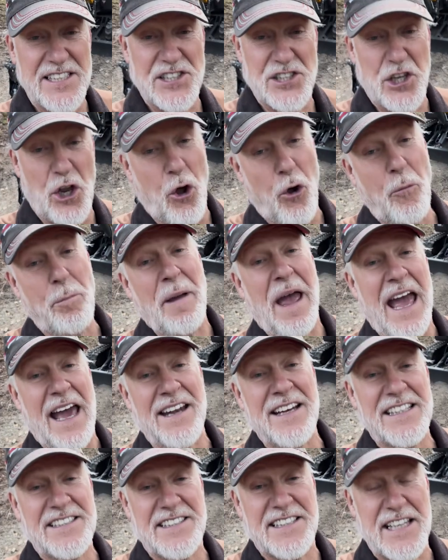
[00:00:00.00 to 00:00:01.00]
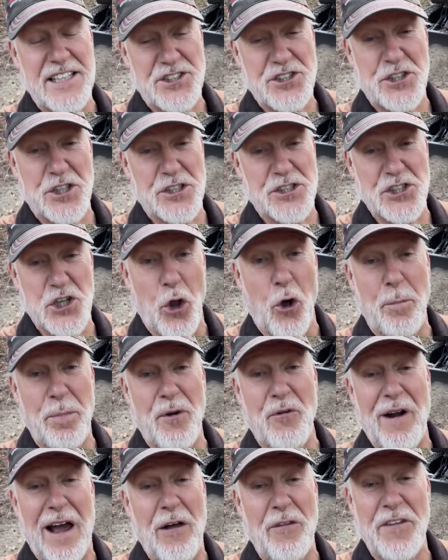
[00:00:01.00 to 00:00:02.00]
slope and a sister slope
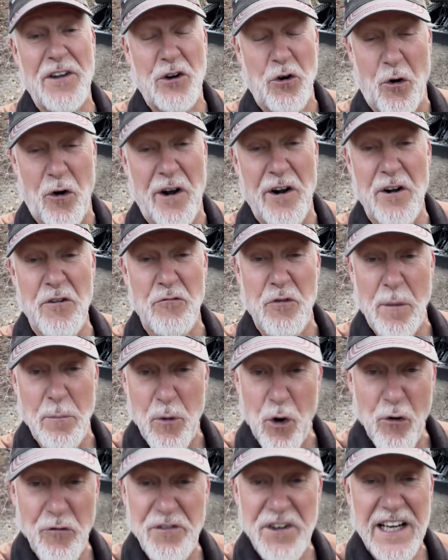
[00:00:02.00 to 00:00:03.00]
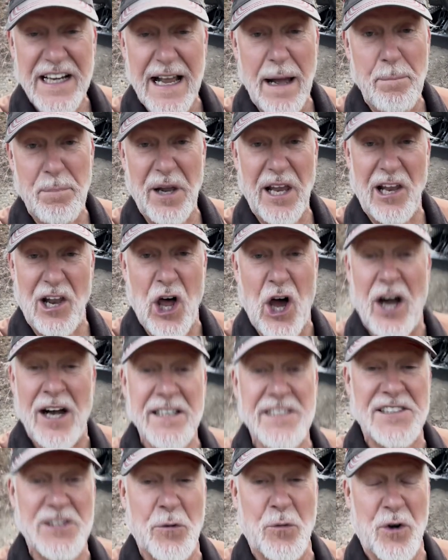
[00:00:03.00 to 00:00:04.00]
around the corner, removed a couple of
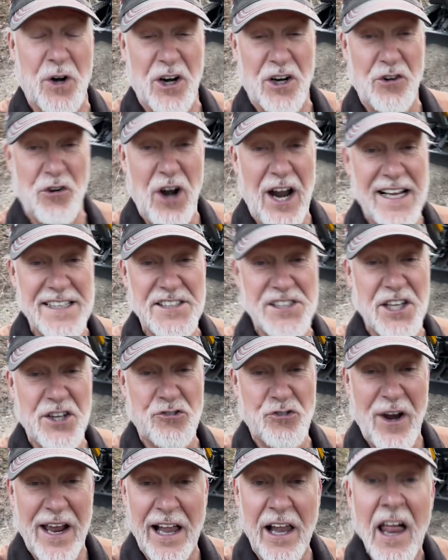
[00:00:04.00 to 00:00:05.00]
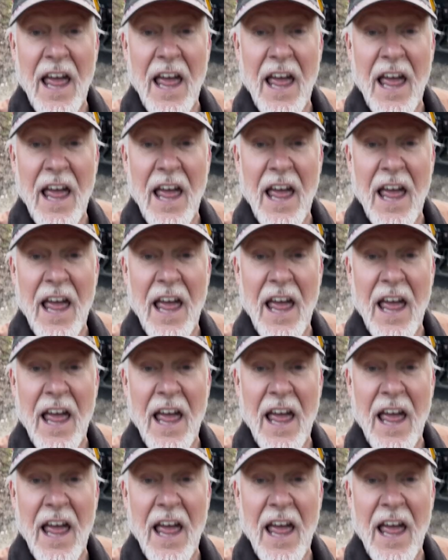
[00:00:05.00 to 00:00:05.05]
logs that were across the trail,